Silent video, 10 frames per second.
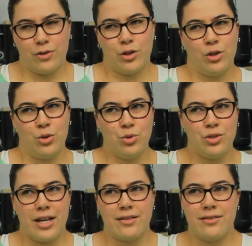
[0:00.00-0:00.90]

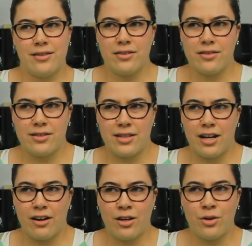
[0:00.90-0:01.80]
utensils
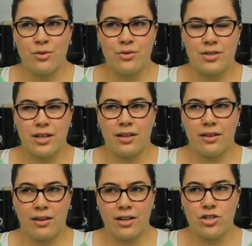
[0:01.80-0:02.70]
that I use
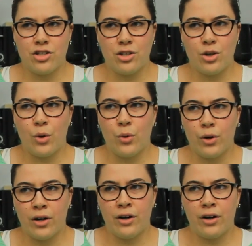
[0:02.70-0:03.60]
in the kitchen,
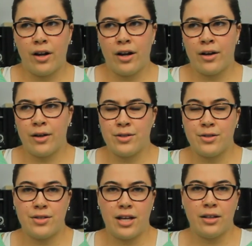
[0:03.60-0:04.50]
or
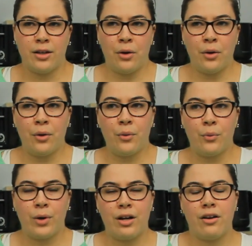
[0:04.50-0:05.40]
to tell you
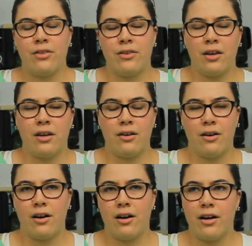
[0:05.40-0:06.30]
what I
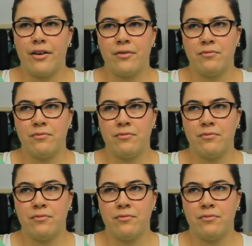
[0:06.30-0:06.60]
think are